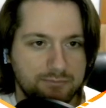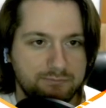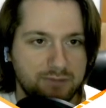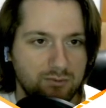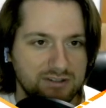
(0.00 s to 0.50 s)

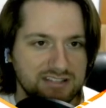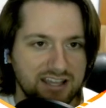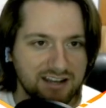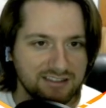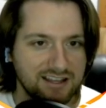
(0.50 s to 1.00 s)
But once they
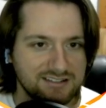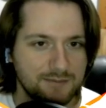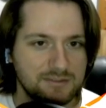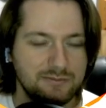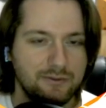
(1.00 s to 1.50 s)
added the
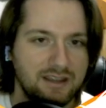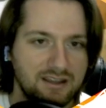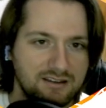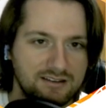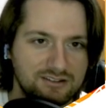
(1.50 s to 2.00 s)
heads-up display,
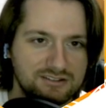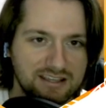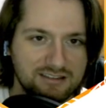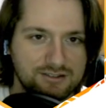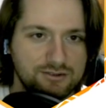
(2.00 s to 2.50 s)
you
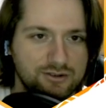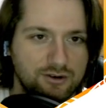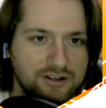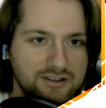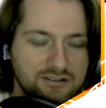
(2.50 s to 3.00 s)
take the
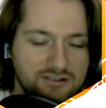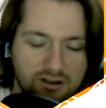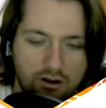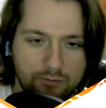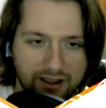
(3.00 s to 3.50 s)
tutorial.
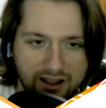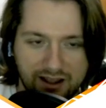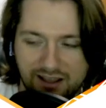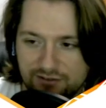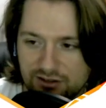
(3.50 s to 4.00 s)
Oh my
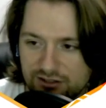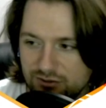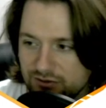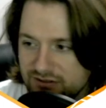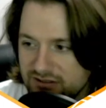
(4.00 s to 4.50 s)
god, having the
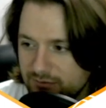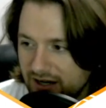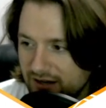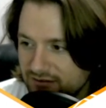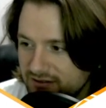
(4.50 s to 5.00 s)
tools in the
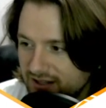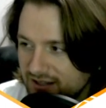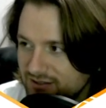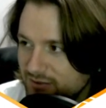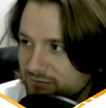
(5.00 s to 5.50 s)
browser and
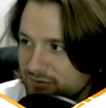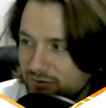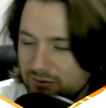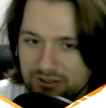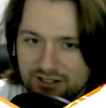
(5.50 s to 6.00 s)
not switching
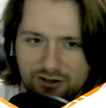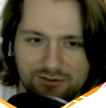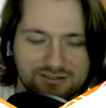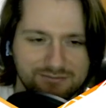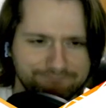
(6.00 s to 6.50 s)
between
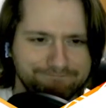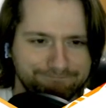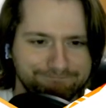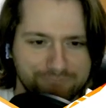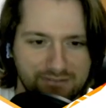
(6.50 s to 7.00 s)
windows,
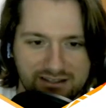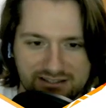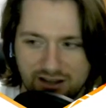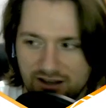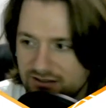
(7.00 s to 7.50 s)

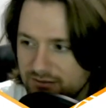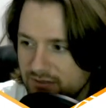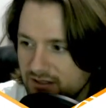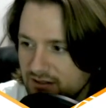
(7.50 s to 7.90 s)
it's awesome.